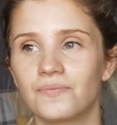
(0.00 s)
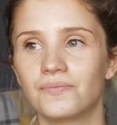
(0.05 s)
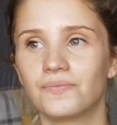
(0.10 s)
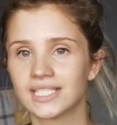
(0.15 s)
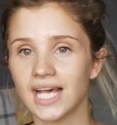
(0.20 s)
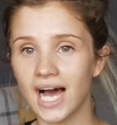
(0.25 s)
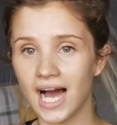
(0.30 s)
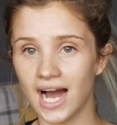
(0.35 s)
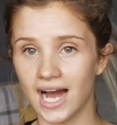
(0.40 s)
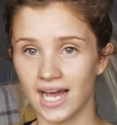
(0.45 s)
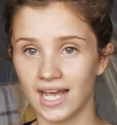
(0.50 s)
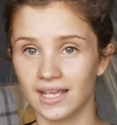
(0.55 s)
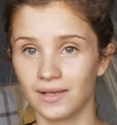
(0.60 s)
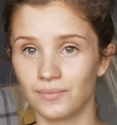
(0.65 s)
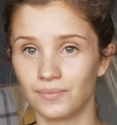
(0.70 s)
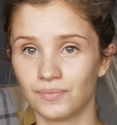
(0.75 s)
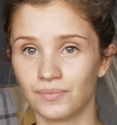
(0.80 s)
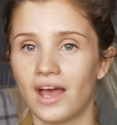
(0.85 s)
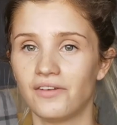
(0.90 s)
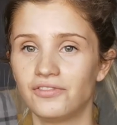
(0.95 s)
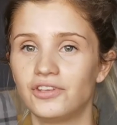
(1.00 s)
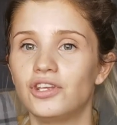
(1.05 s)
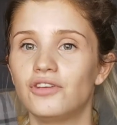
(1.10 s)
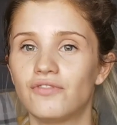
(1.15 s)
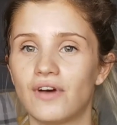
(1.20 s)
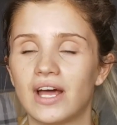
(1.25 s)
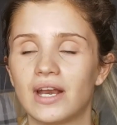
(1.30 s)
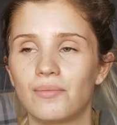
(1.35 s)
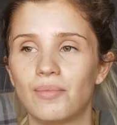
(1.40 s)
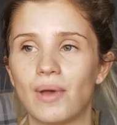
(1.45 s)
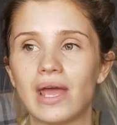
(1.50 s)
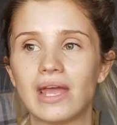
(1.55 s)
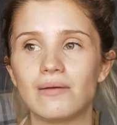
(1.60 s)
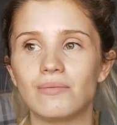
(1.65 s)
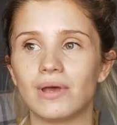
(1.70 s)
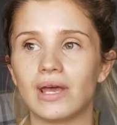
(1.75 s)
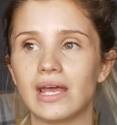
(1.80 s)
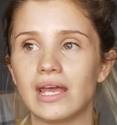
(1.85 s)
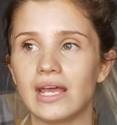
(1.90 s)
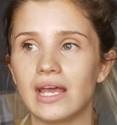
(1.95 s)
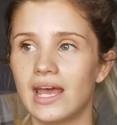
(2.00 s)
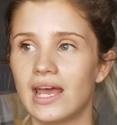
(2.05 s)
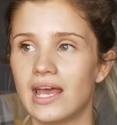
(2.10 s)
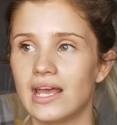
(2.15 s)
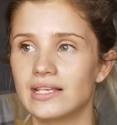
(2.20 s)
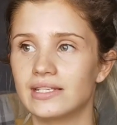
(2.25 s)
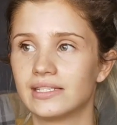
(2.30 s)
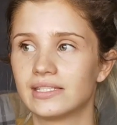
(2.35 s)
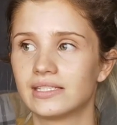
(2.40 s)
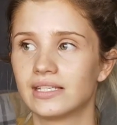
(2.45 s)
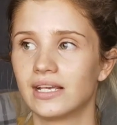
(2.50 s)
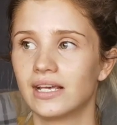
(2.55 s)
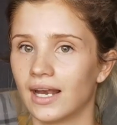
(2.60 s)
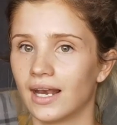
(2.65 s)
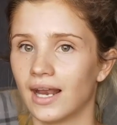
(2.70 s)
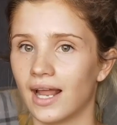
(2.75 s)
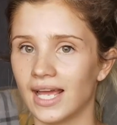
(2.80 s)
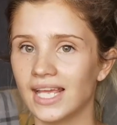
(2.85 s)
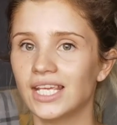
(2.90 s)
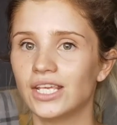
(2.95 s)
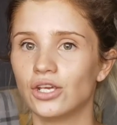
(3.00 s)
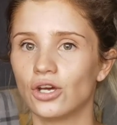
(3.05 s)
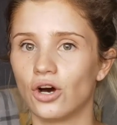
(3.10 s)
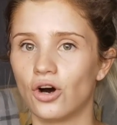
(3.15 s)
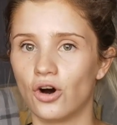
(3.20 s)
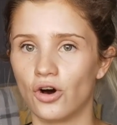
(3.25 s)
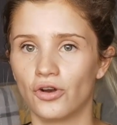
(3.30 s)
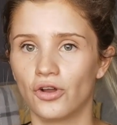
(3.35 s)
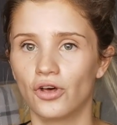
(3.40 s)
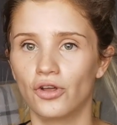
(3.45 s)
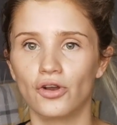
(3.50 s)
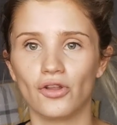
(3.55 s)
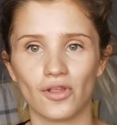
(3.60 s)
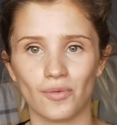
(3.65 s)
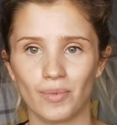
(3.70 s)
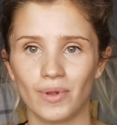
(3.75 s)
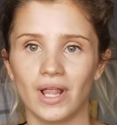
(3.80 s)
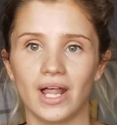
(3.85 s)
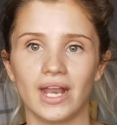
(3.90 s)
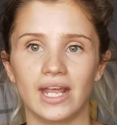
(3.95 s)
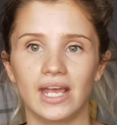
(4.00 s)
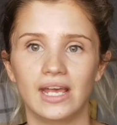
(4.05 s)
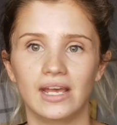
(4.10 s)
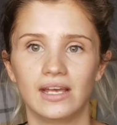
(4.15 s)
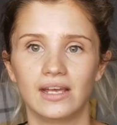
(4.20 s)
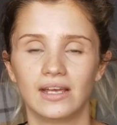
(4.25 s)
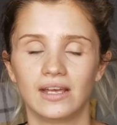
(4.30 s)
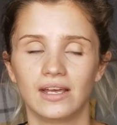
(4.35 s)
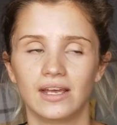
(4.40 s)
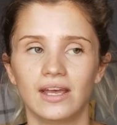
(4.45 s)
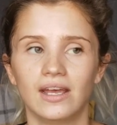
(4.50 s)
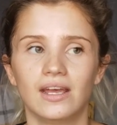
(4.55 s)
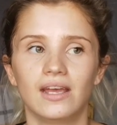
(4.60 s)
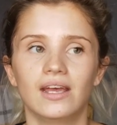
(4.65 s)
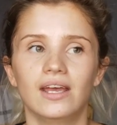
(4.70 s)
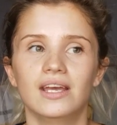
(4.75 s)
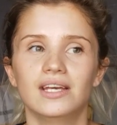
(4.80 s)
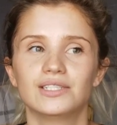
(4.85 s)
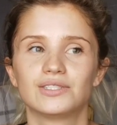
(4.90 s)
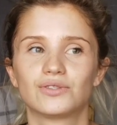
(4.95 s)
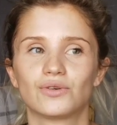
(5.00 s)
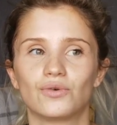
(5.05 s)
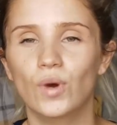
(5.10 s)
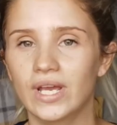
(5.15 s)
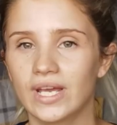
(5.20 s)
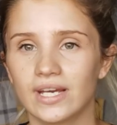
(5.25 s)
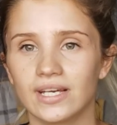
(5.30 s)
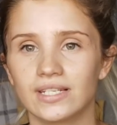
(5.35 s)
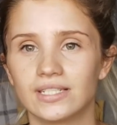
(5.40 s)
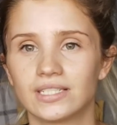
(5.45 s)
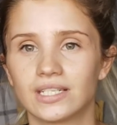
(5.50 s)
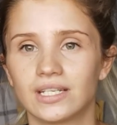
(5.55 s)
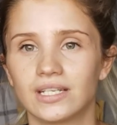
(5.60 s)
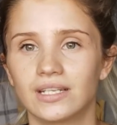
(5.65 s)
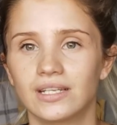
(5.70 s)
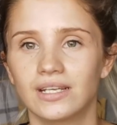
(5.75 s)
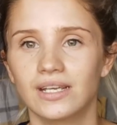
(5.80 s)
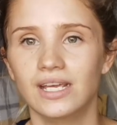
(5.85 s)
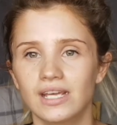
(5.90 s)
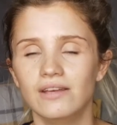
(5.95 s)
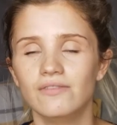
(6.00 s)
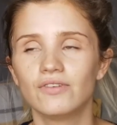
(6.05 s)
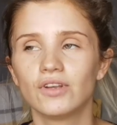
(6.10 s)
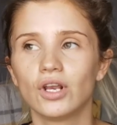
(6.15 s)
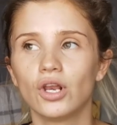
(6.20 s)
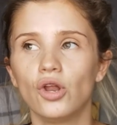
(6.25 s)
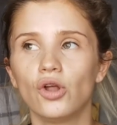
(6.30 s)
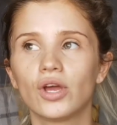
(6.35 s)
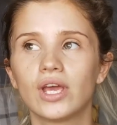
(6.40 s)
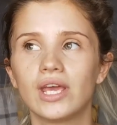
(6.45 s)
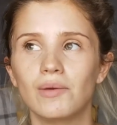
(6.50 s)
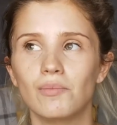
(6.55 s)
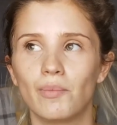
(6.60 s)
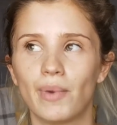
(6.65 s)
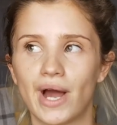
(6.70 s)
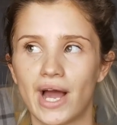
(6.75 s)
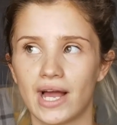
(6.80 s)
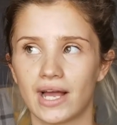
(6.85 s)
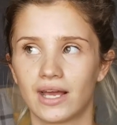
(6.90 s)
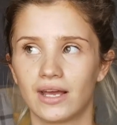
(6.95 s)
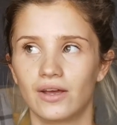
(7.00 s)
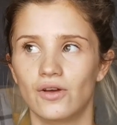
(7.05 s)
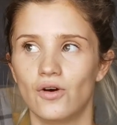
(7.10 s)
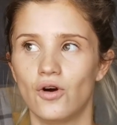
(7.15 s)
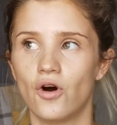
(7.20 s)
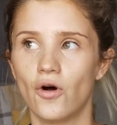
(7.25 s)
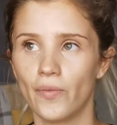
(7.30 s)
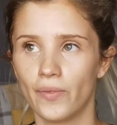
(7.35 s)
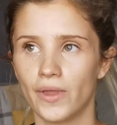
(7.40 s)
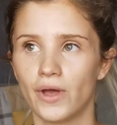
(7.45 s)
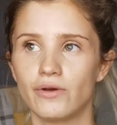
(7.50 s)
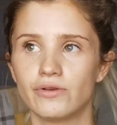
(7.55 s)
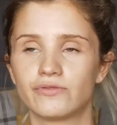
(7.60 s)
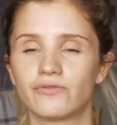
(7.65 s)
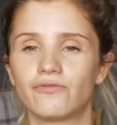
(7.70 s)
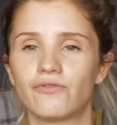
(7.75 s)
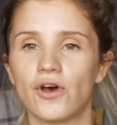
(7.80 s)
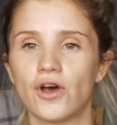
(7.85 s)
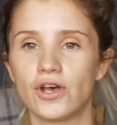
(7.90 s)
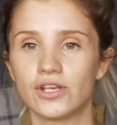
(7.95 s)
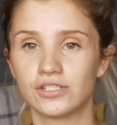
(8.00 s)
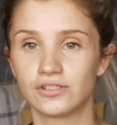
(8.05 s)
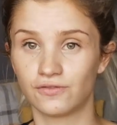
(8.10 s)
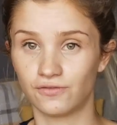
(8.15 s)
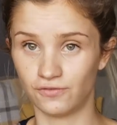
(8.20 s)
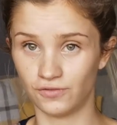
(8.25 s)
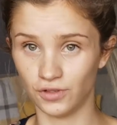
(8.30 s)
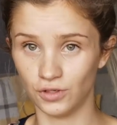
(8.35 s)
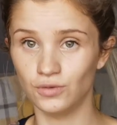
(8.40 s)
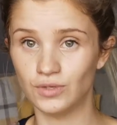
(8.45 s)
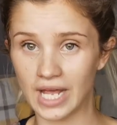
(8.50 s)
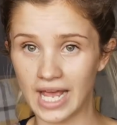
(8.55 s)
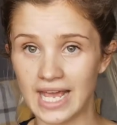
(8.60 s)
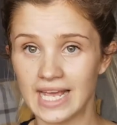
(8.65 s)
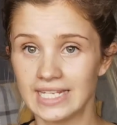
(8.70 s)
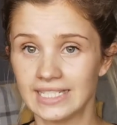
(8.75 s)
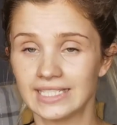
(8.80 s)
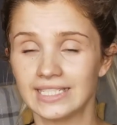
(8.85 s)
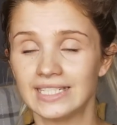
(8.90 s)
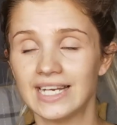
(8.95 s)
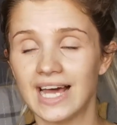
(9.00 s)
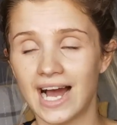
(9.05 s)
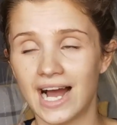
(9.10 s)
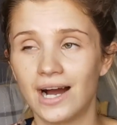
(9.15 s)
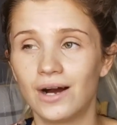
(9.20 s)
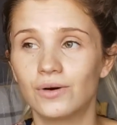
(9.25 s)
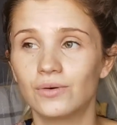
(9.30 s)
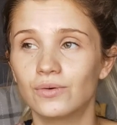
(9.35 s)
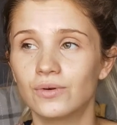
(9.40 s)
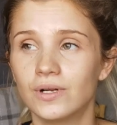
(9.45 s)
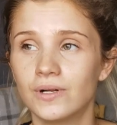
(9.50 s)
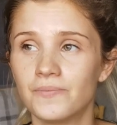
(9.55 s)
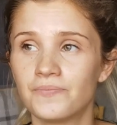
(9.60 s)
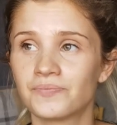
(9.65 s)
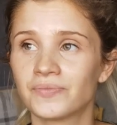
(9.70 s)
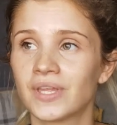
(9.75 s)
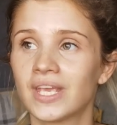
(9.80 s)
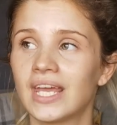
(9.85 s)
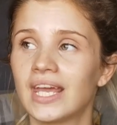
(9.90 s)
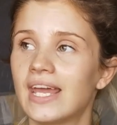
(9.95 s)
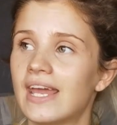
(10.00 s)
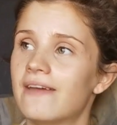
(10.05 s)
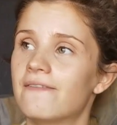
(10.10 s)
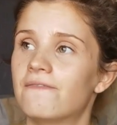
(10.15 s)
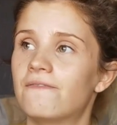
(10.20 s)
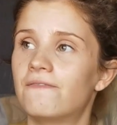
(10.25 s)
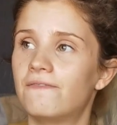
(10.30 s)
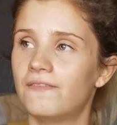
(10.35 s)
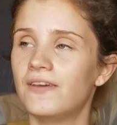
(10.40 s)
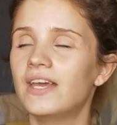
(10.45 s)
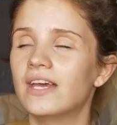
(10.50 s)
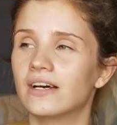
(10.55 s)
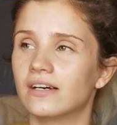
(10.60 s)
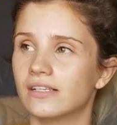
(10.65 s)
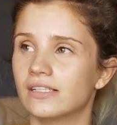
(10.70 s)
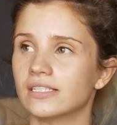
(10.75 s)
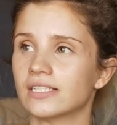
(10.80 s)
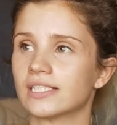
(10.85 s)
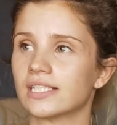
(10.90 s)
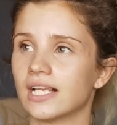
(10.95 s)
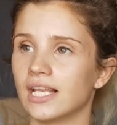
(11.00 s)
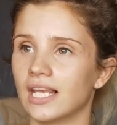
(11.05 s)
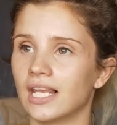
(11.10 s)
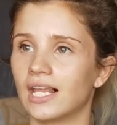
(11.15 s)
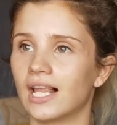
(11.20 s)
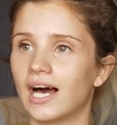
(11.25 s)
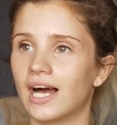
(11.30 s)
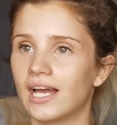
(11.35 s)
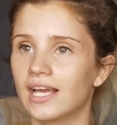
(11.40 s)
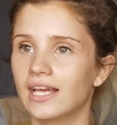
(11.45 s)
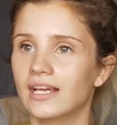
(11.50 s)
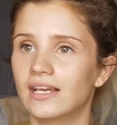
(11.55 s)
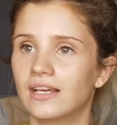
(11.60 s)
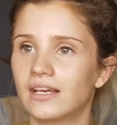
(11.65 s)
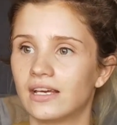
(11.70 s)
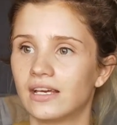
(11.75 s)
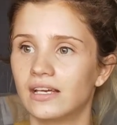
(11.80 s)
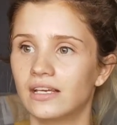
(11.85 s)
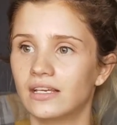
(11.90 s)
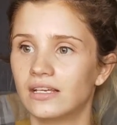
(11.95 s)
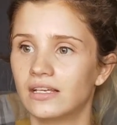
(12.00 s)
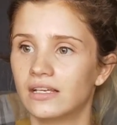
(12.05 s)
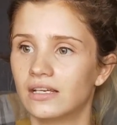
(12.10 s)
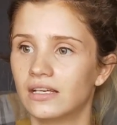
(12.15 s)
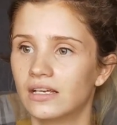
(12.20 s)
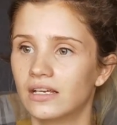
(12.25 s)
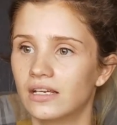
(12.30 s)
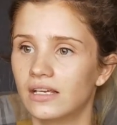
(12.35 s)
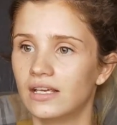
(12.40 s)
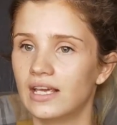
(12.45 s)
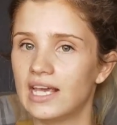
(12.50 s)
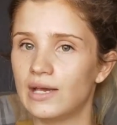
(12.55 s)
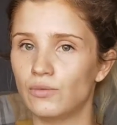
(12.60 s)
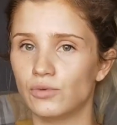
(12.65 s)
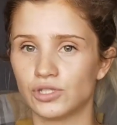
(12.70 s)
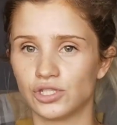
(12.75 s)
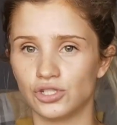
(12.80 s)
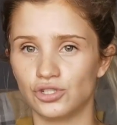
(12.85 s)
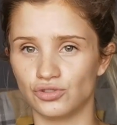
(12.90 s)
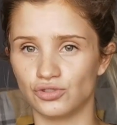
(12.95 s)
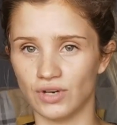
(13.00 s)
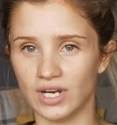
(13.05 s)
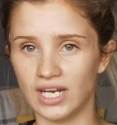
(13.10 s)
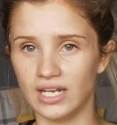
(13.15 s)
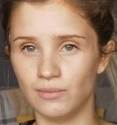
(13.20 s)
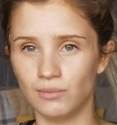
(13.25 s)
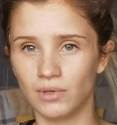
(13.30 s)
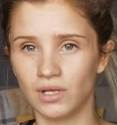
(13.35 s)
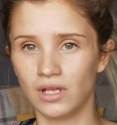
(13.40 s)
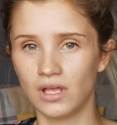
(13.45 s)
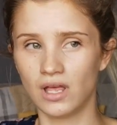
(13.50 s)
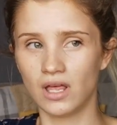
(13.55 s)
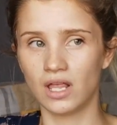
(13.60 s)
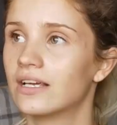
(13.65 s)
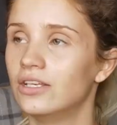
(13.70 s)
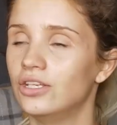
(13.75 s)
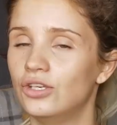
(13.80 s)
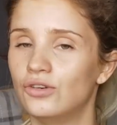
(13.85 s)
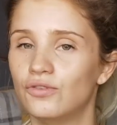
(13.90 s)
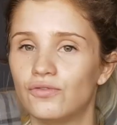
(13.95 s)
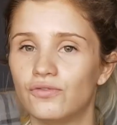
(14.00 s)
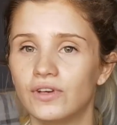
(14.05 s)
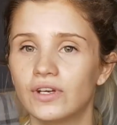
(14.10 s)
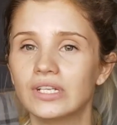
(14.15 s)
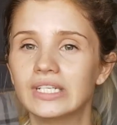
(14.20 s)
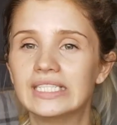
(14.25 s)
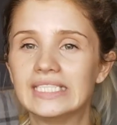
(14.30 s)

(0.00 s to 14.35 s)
time after you've had a baby is like you're on another planet. It's weird. Even looking back on those first few days now, it feels like it was a dream. You feel